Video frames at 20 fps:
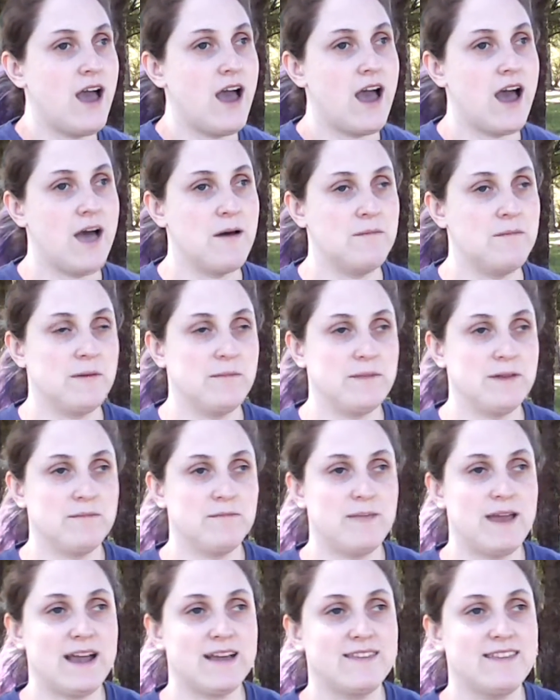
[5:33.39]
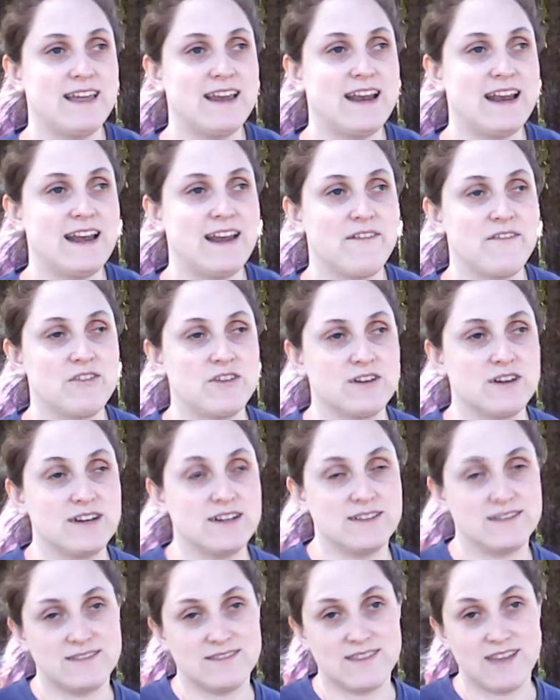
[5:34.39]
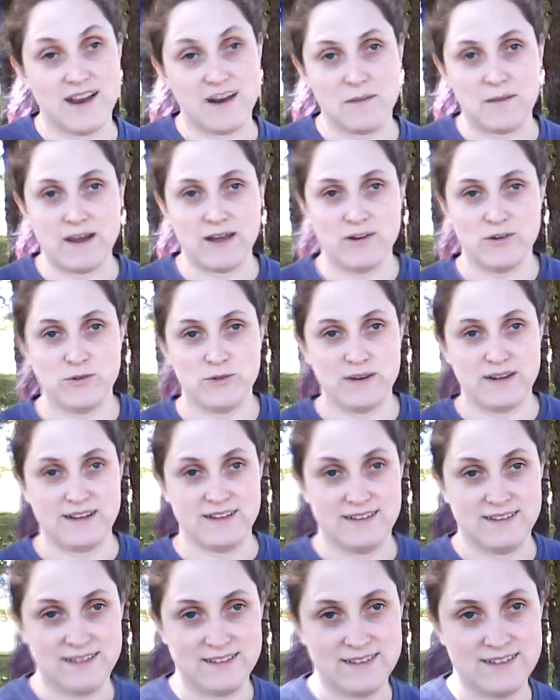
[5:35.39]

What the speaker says: I mean, back then I never thought about doing